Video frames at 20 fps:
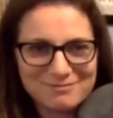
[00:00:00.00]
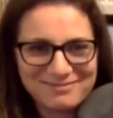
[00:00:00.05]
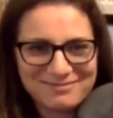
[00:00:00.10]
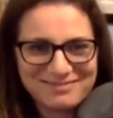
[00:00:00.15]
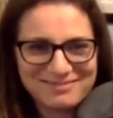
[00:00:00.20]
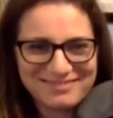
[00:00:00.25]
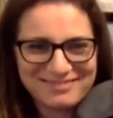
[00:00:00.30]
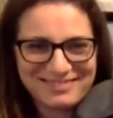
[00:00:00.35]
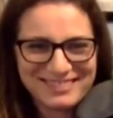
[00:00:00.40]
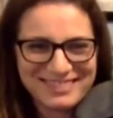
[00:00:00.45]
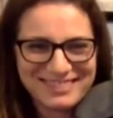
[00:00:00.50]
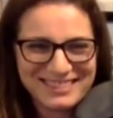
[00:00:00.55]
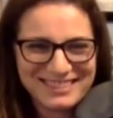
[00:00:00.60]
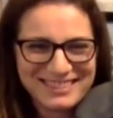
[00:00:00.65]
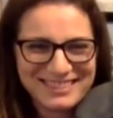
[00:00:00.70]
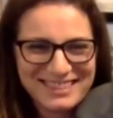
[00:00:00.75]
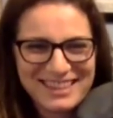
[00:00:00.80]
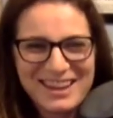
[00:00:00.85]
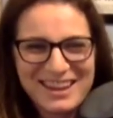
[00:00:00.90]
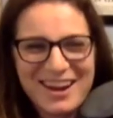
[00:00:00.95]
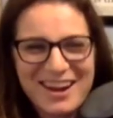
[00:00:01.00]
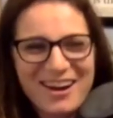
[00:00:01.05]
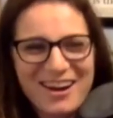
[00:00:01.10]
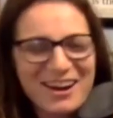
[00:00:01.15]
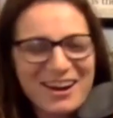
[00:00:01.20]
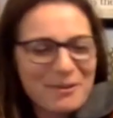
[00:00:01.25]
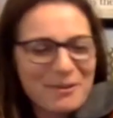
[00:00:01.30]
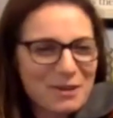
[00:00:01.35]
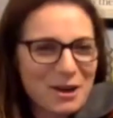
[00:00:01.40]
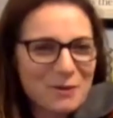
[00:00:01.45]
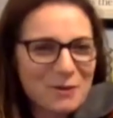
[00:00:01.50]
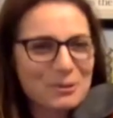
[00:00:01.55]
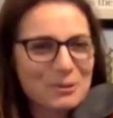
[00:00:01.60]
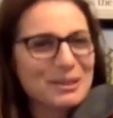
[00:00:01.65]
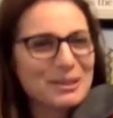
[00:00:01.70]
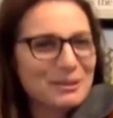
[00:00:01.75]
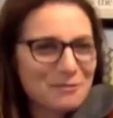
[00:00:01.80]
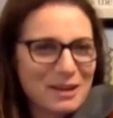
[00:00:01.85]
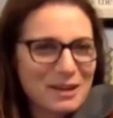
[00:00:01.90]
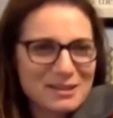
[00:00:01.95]
All right, here we go. We're
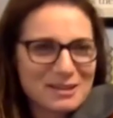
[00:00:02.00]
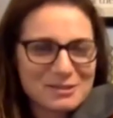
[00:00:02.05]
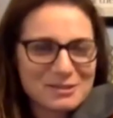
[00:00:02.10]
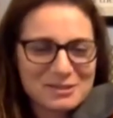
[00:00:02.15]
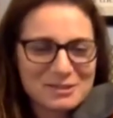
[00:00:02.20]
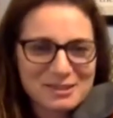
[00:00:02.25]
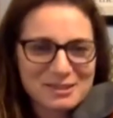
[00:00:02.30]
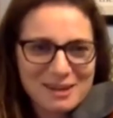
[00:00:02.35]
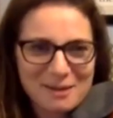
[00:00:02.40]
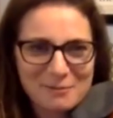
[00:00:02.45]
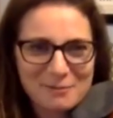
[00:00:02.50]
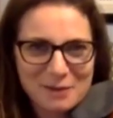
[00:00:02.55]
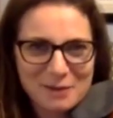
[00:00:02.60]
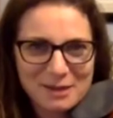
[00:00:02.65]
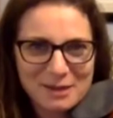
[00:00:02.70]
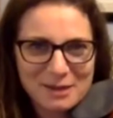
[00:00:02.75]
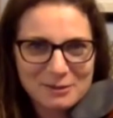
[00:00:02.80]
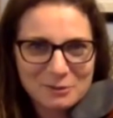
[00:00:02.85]
going to get faster this time. Ready?